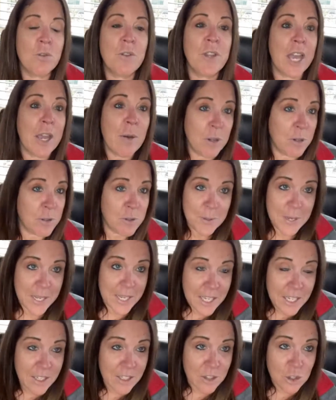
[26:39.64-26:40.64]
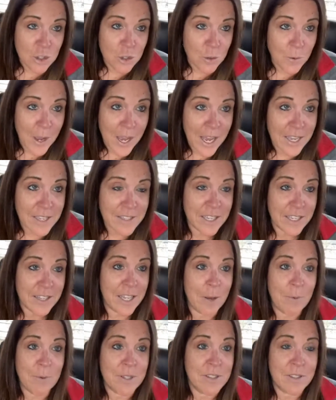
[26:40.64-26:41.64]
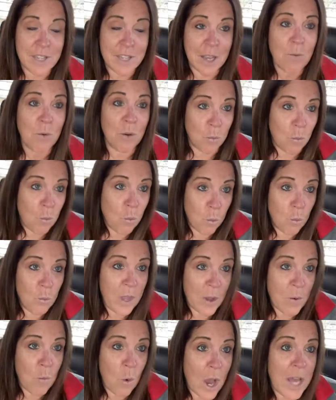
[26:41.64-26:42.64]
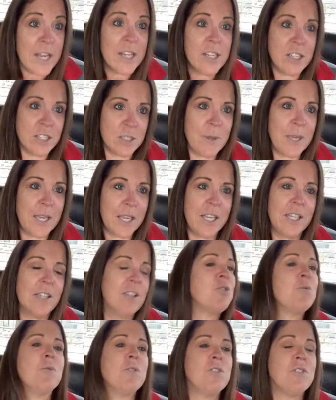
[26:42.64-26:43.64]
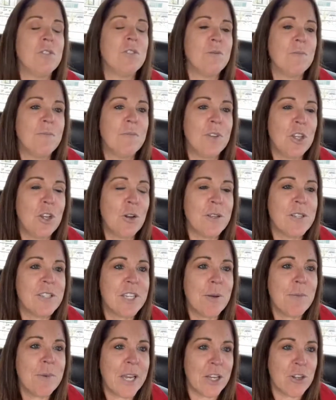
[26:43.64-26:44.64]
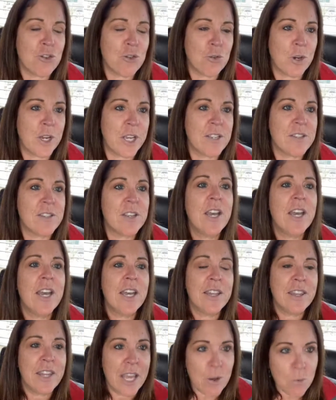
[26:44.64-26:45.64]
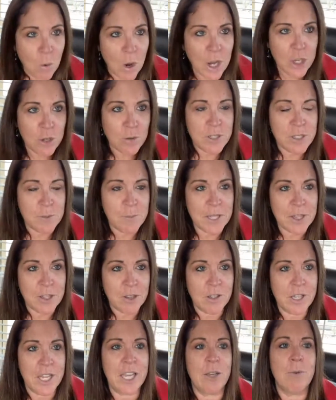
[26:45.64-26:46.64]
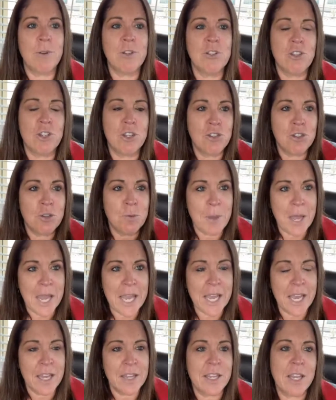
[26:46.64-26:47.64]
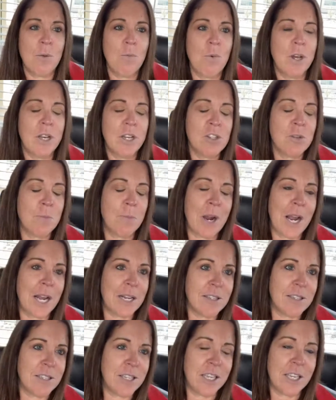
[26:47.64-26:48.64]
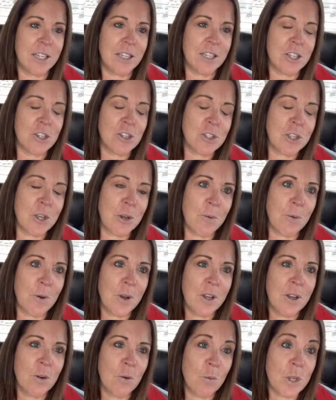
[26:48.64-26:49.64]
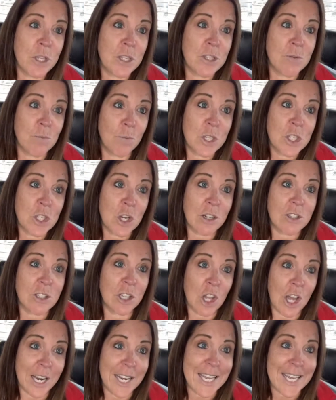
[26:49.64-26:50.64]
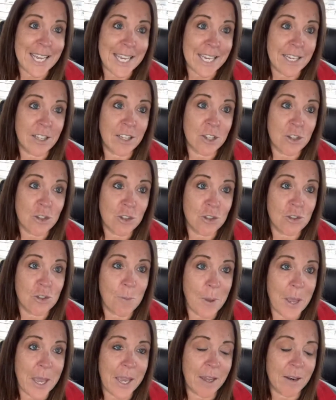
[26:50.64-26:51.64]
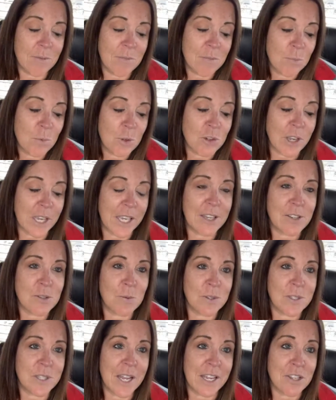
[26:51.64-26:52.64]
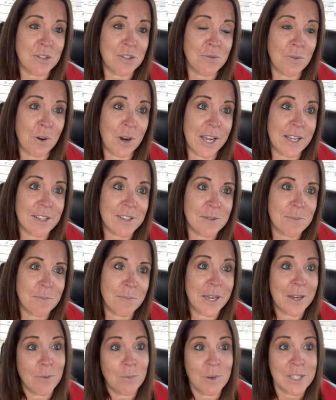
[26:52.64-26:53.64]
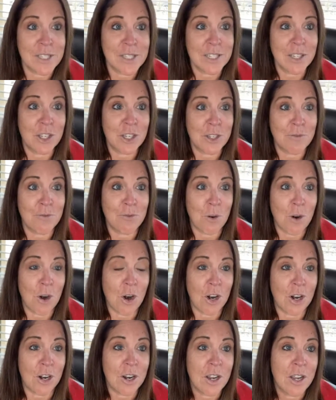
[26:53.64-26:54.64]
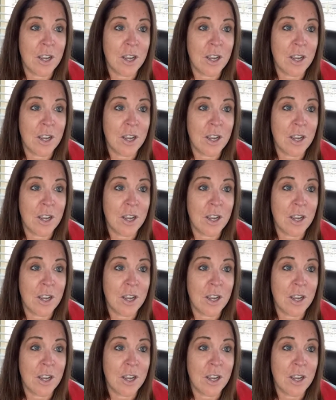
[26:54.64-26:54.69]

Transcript: would speak English to us, and they wanted to speak English, which, in some countries, they want you to speak their language. In Japan, they wanted to practice English. So we talked a lot of English in Japan, which I guess was nice for us, but it wasn't good for our